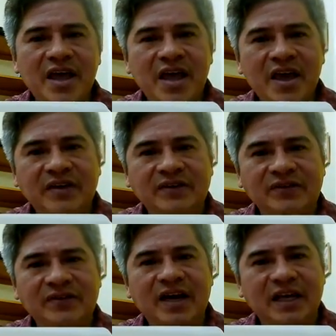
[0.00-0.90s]

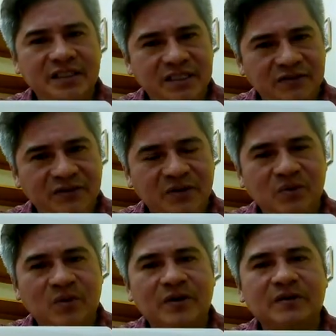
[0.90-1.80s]
is a
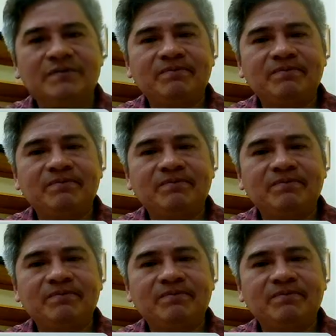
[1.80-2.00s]
difficult one.